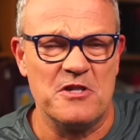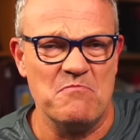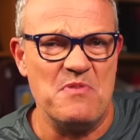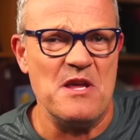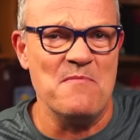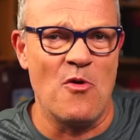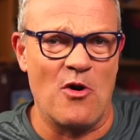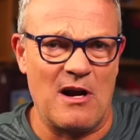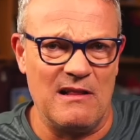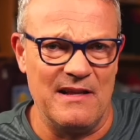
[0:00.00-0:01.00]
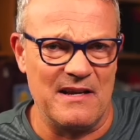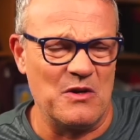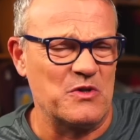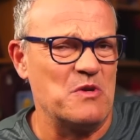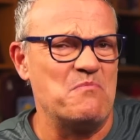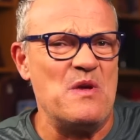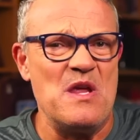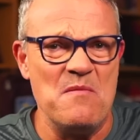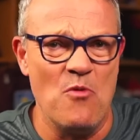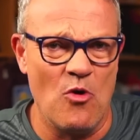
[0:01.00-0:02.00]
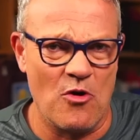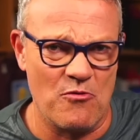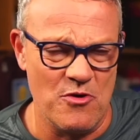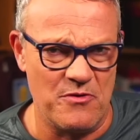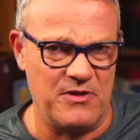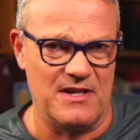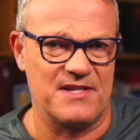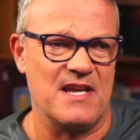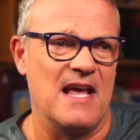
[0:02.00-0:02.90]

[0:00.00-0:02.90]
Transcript: to be more clinical, to be more ruthless.